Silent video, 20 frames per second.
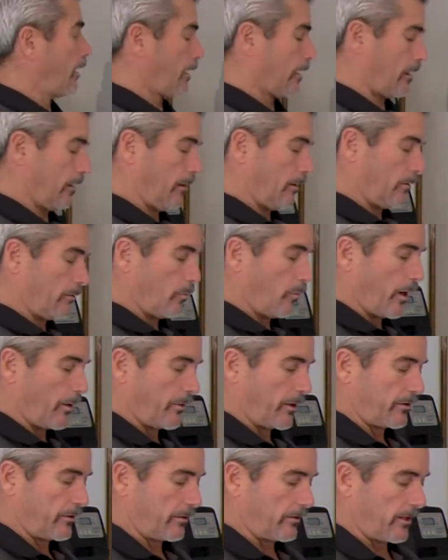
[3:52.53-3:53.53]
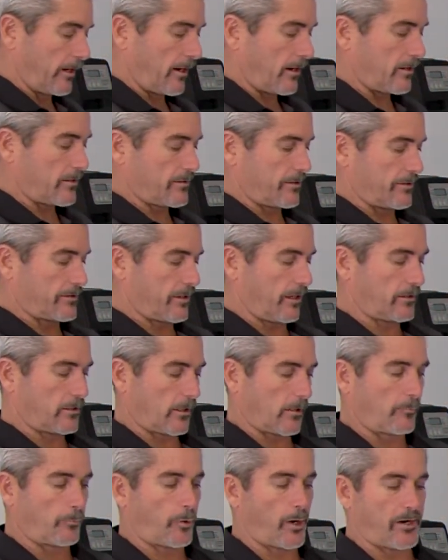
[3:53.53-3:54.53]
And the way we do that is to set
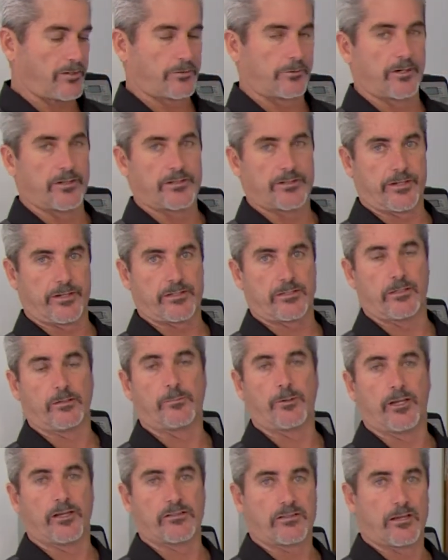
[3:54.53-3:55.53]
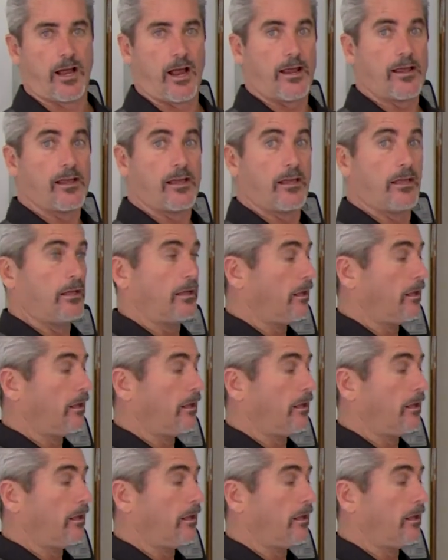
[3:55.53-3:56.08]
the compressor at 60 psi,